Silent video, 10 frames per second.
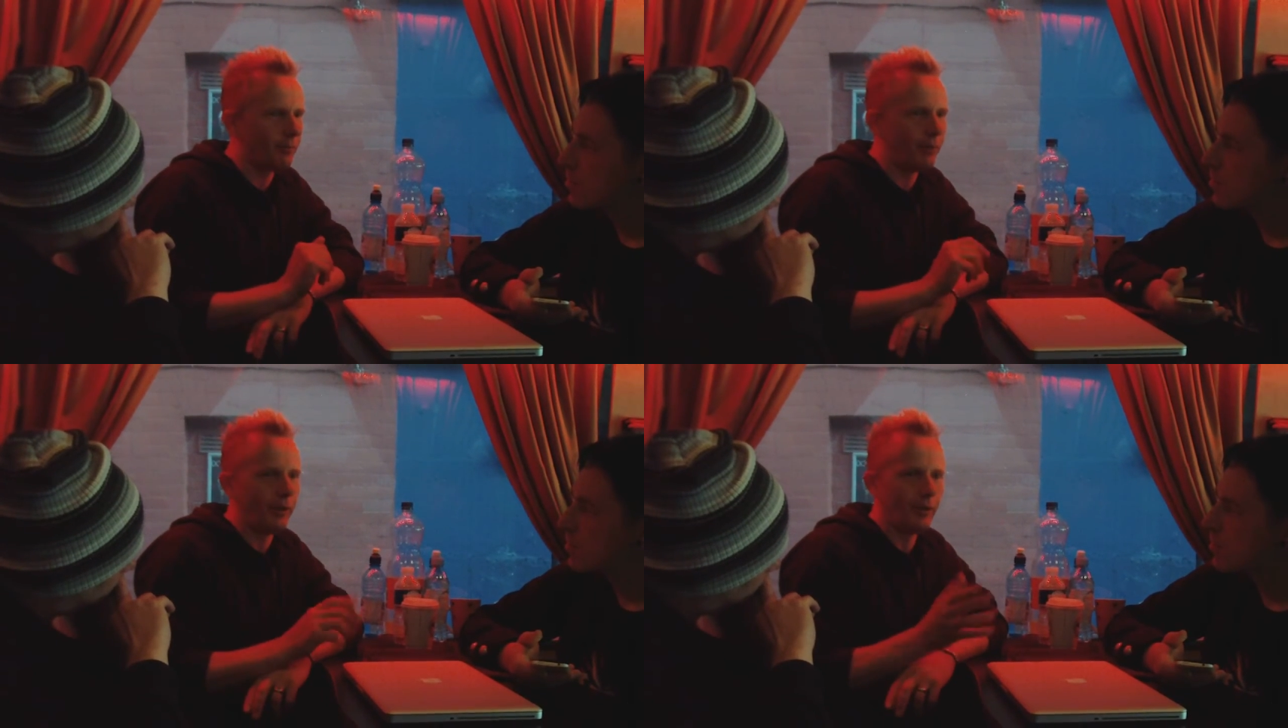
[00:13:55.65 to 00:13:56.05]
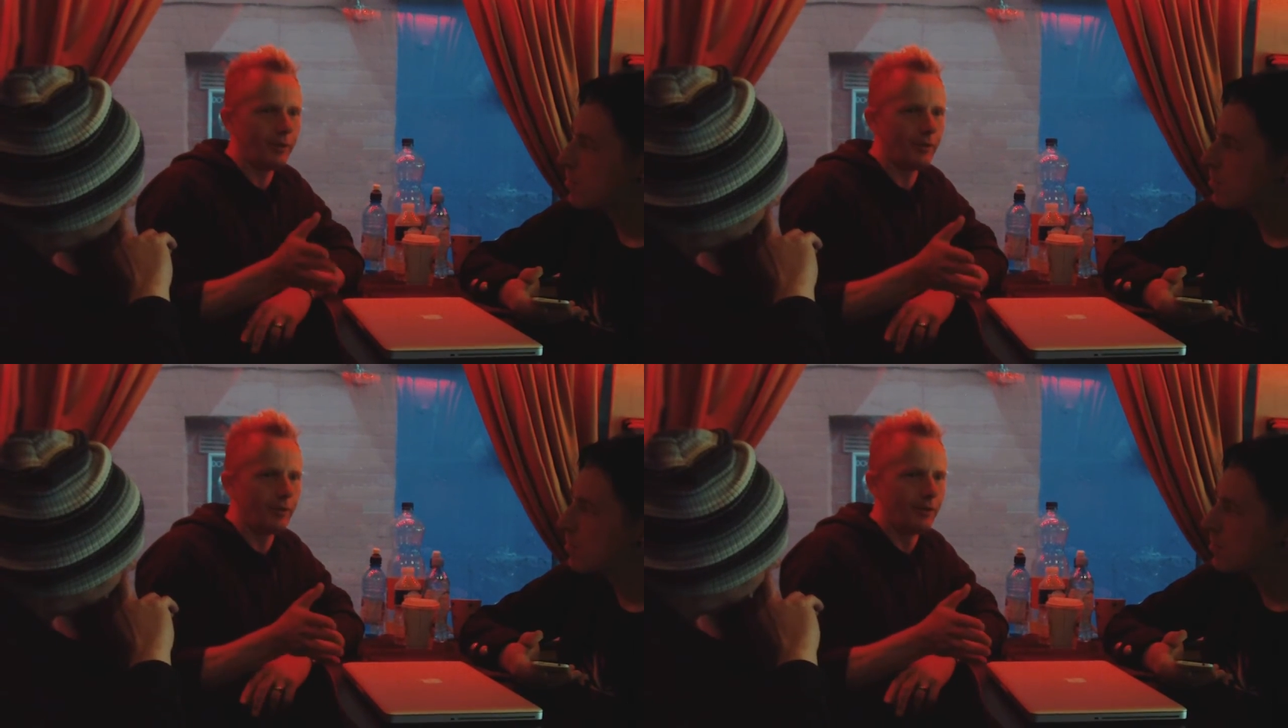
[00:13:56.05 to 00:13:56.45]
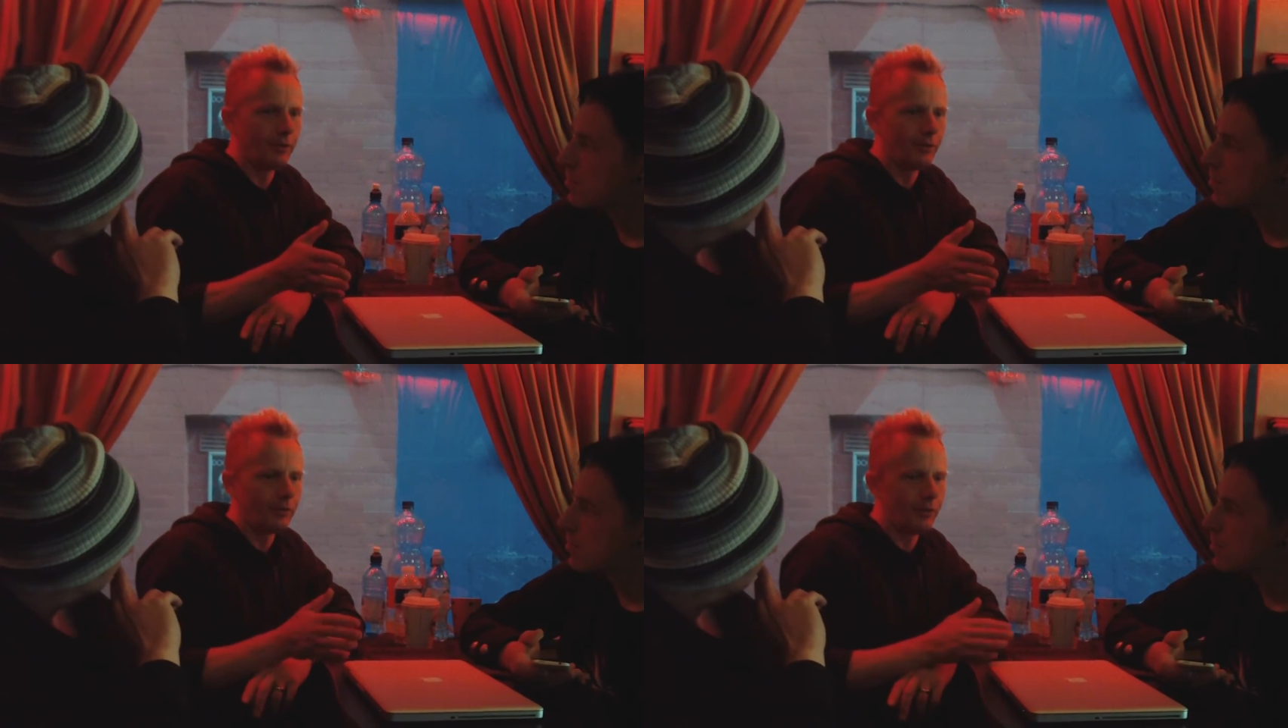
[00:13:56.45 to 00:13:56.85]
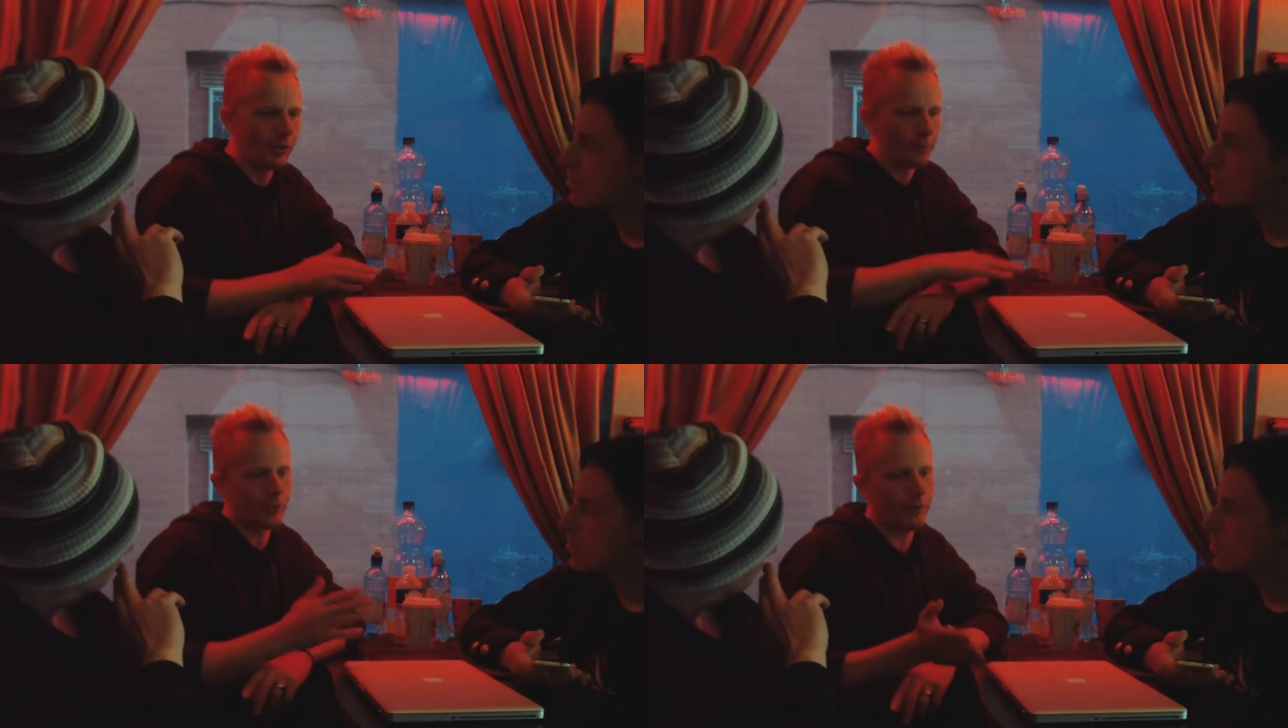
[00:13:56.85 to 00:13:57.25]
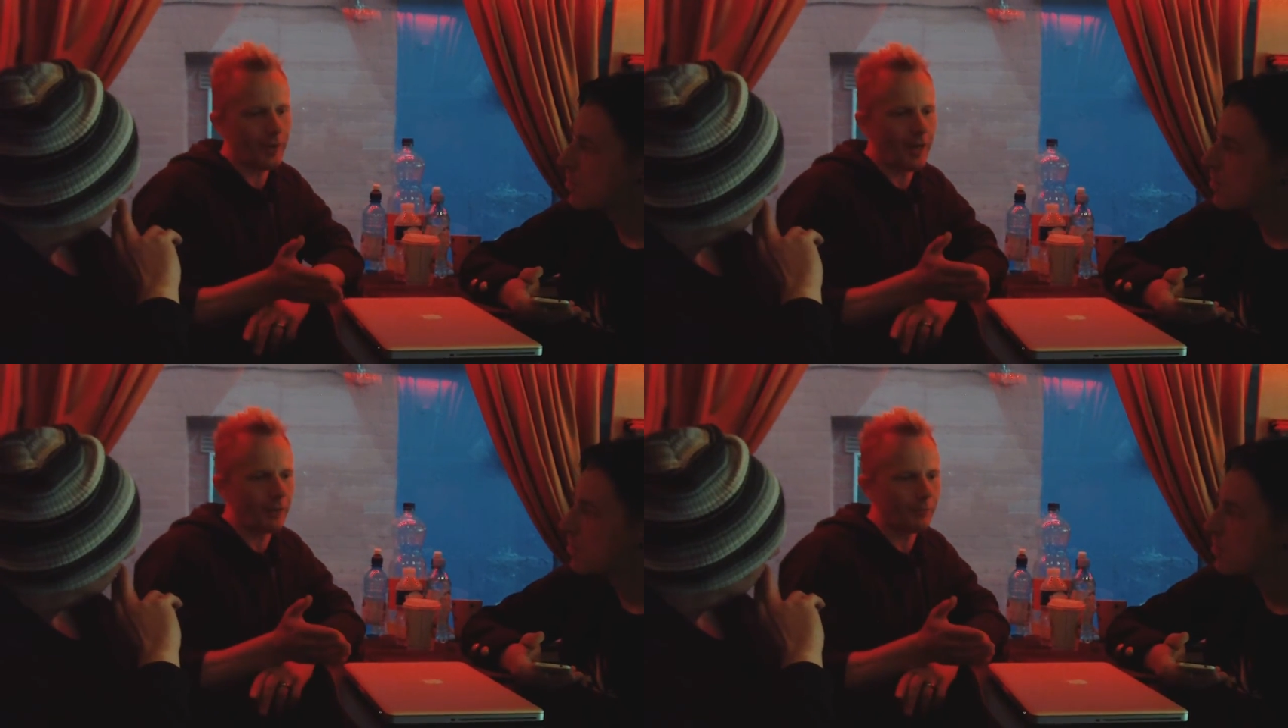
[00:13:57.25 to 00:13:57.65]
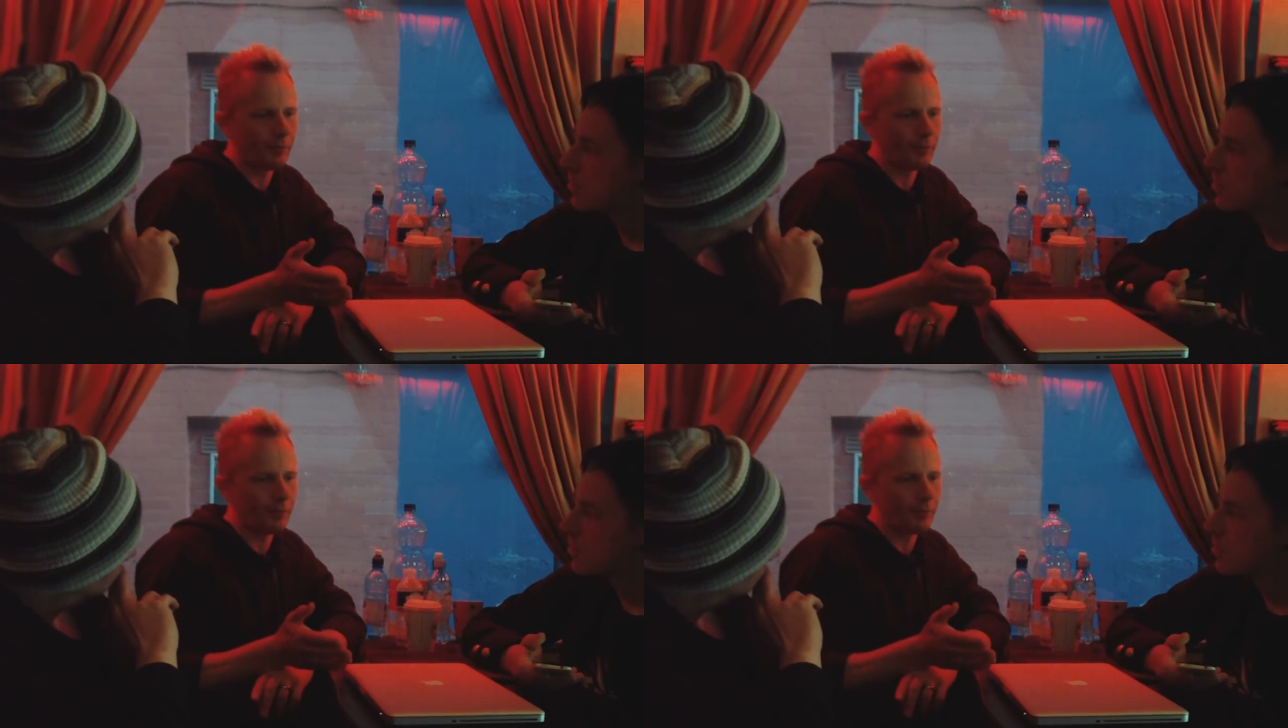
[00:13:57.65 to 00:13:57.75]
But the upshot of that,